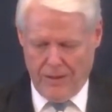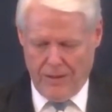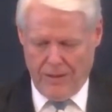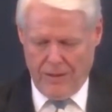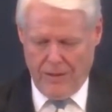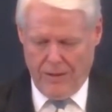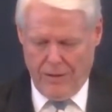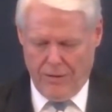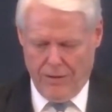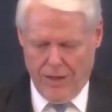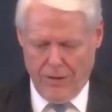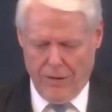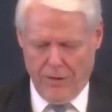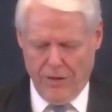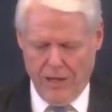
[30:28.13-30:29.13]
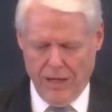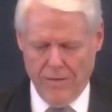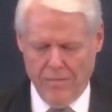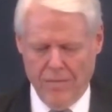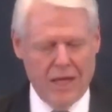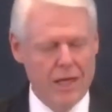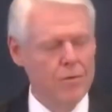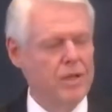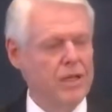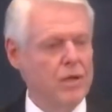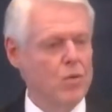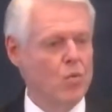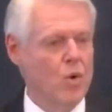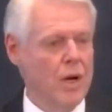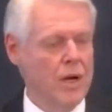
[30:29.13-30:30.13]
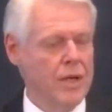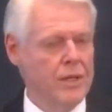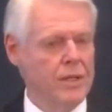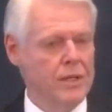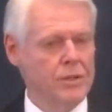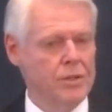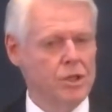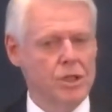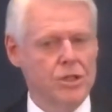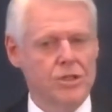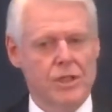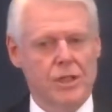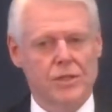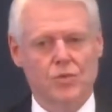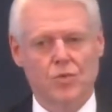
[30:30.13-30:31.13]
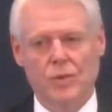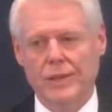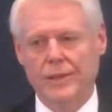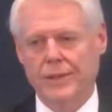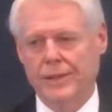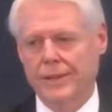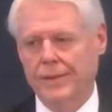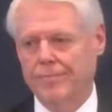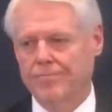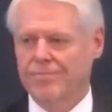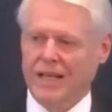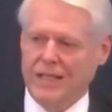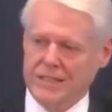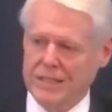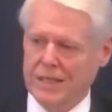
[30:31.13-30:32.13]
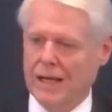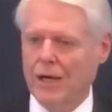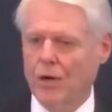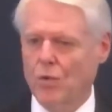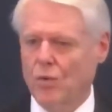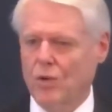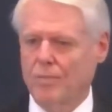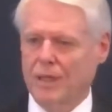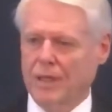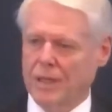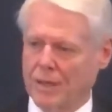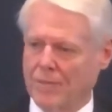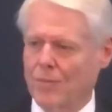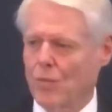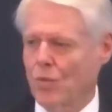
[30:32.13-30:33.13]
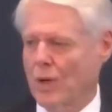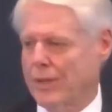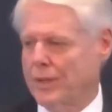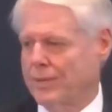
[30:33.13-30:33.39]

that they may be one just as we are. That's how we become one.